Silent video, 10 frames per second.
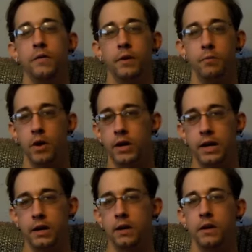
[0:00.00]
their
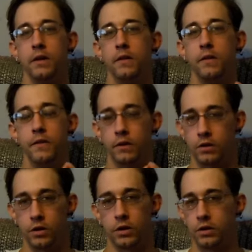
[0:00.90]
money, their
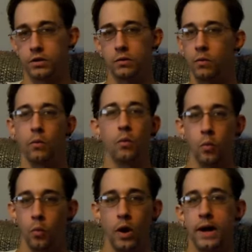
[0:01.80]
goods,
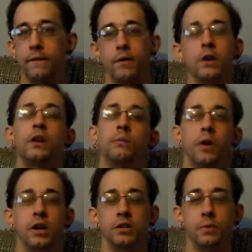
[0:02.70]
whatever you can
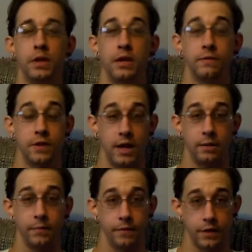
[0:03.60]
possibly give to
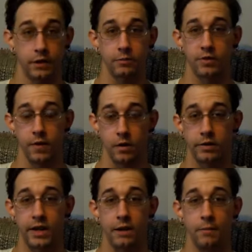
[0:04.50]
help the victims of
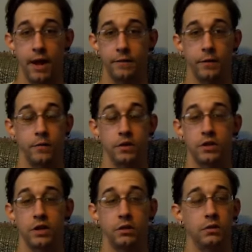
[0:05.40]
Hurricane Matthew. There's
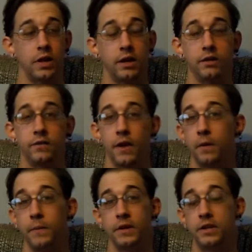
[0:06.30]
still tons of
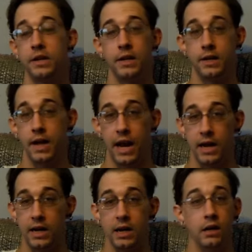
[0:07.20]
help that's needed in
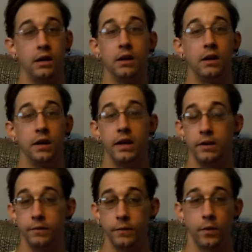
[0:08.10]
Haiti,
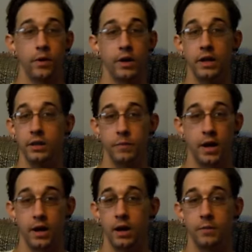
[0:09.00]
in Florida, in the
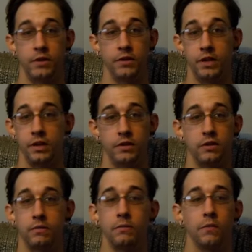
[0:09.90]
Bahamas. There's
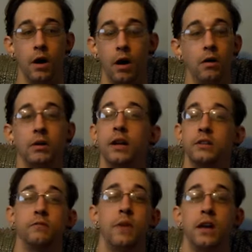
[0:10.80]
all
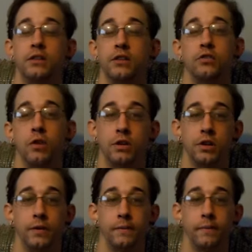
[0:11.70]
kinds of mass
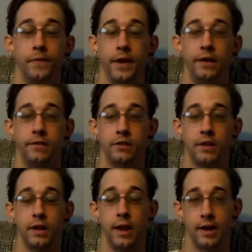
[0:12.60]
destruction that this
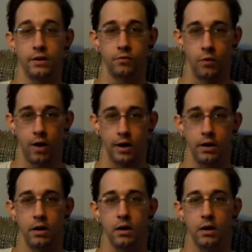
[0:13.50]
thing has wrought.